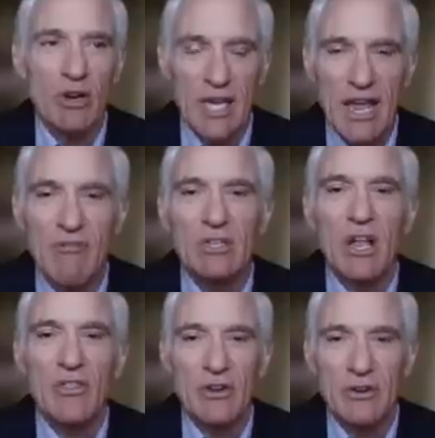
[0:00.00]
we're going to have
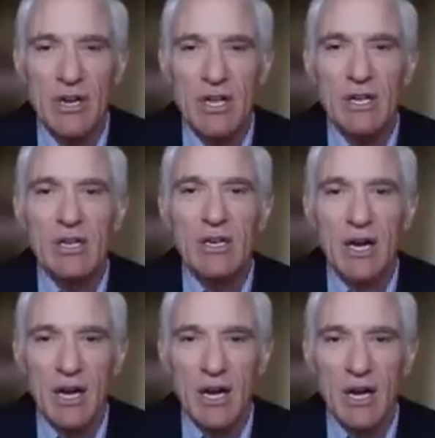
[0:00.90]
another
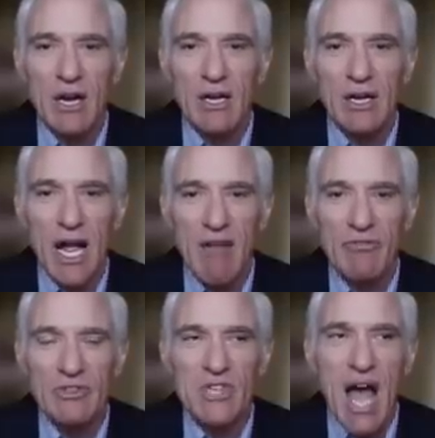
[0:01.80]

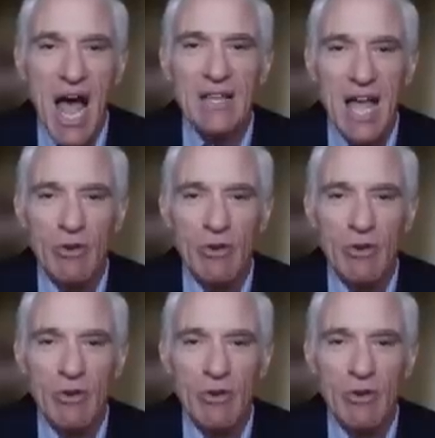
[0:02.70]
conference on